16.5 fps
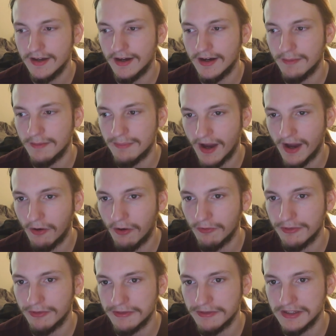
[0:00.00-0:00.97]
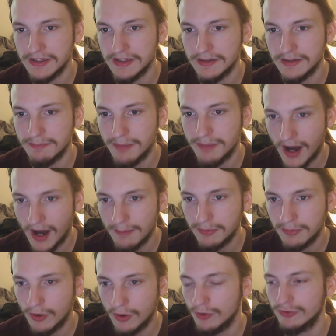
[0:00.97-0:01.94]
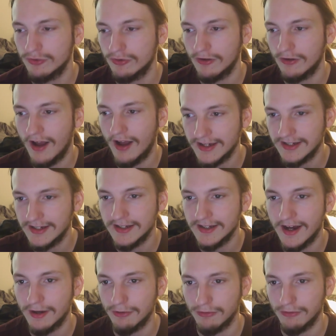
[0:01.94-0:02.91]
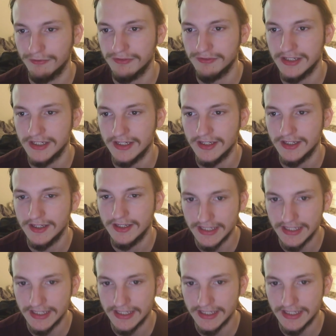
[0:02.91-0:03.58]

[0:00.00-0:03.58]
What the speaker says: about the pop culture iconography